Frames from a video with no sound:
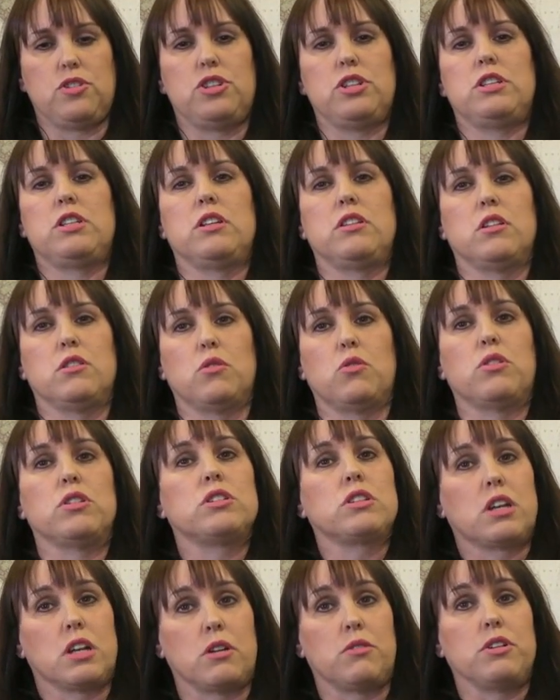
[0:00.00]
She said, "The
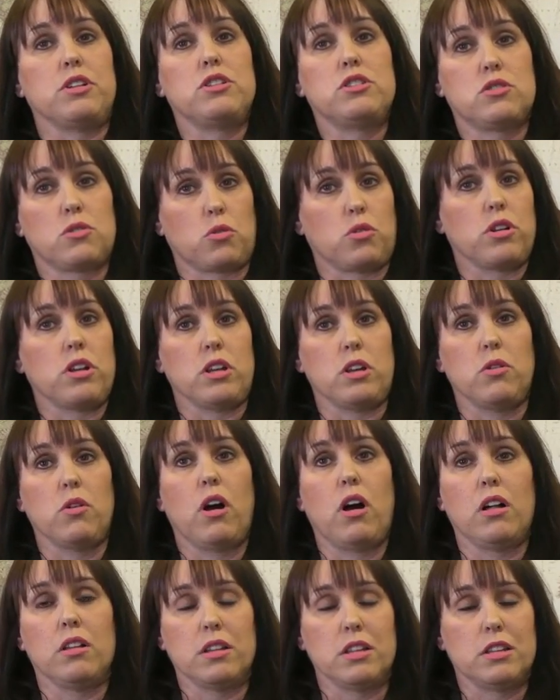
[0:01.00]
Lord's going to restore to you
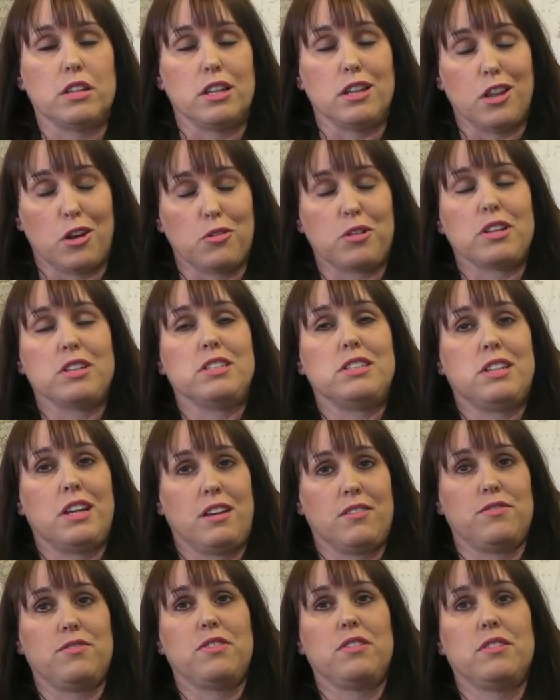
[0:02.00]
all that the locusts
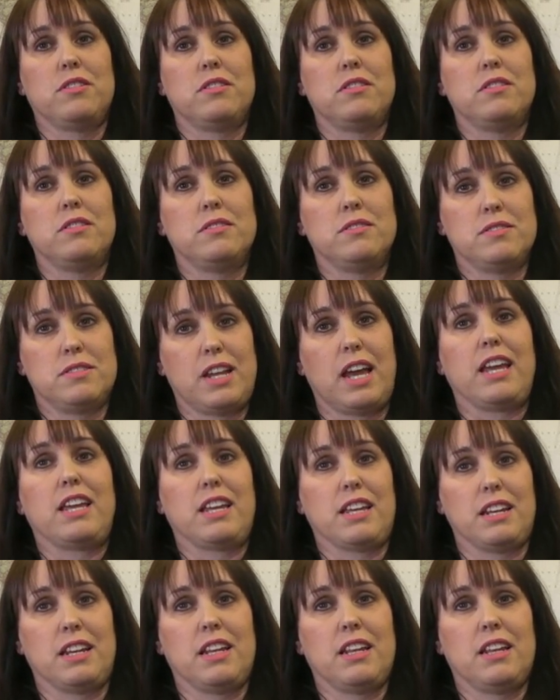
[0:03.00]
have taken."